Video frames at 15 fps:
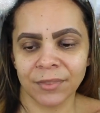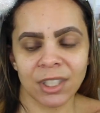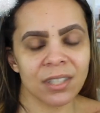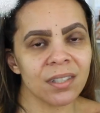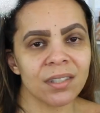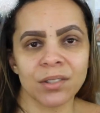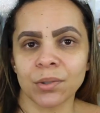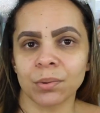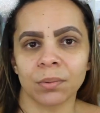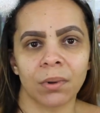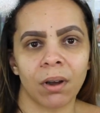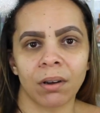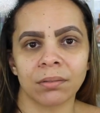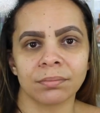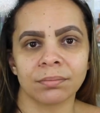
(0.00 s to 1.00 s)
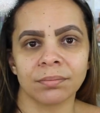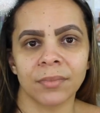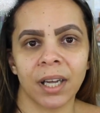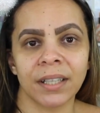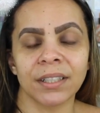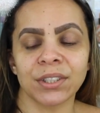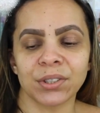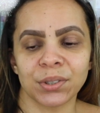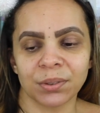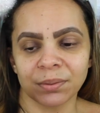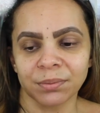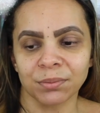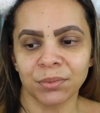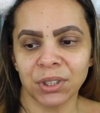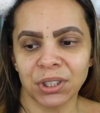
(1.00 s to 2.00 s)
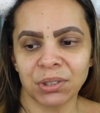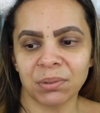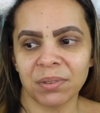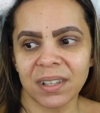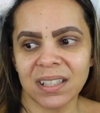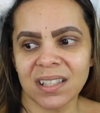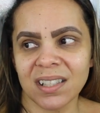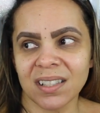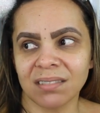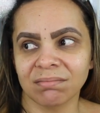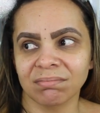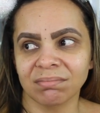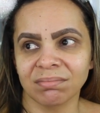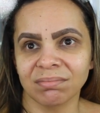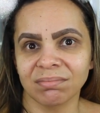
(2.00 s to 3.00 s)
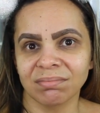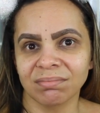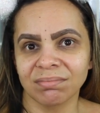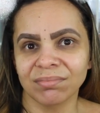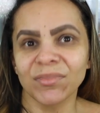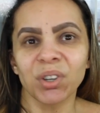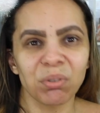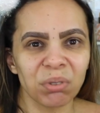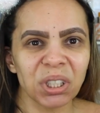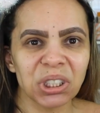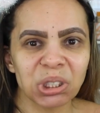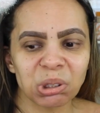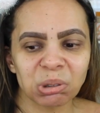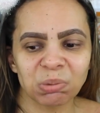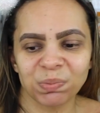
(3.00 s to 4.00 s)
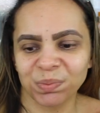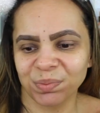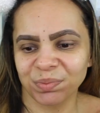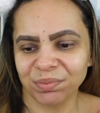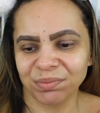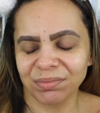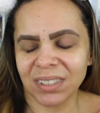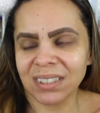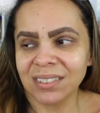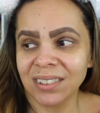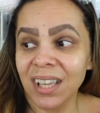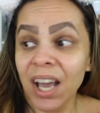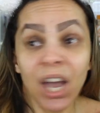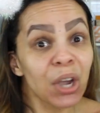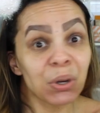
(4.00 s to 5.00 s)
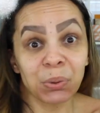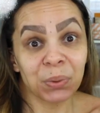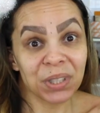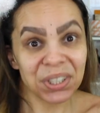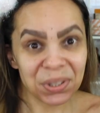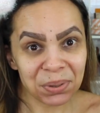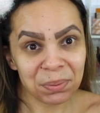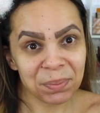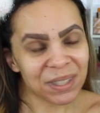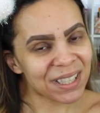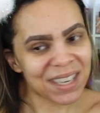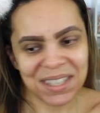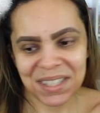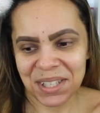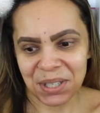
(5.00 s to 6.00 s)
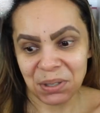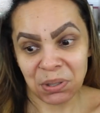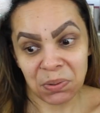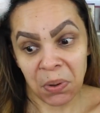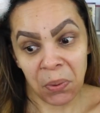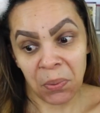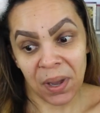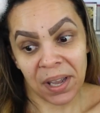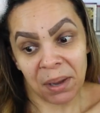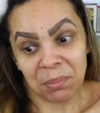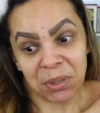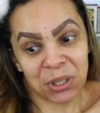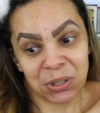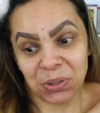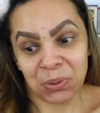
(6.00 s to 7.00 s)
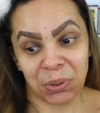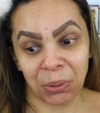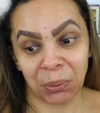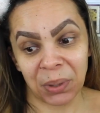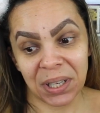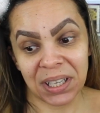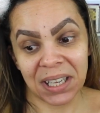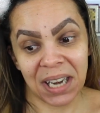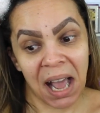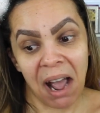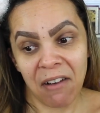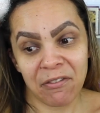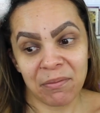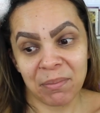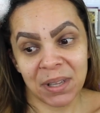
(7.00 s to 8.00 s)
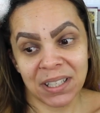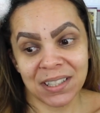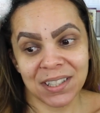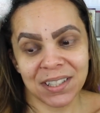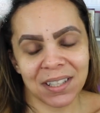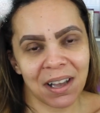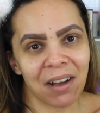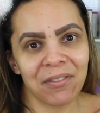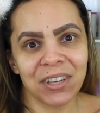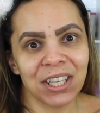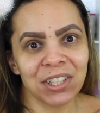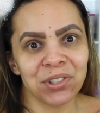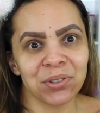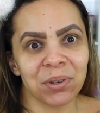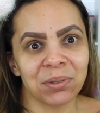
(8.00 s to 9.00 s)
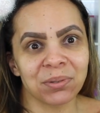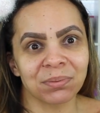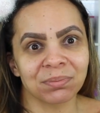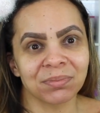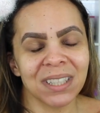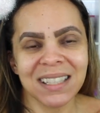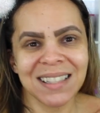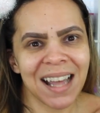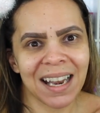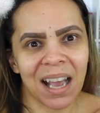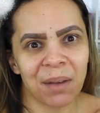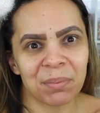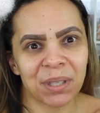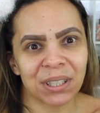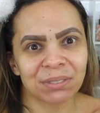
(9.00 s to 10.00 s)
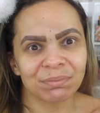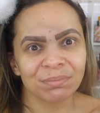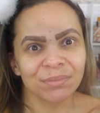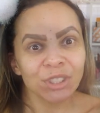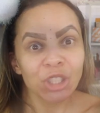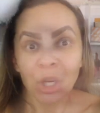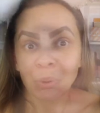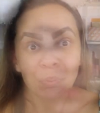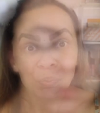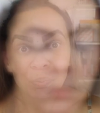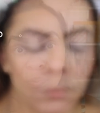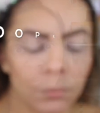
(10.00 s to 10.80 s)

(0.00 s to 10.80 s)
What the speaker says: This is too long. I need to redo this. Redo. Redo, because there's no way I'm gonna do 3.5 minutes of an intro. Is that happening? Nope.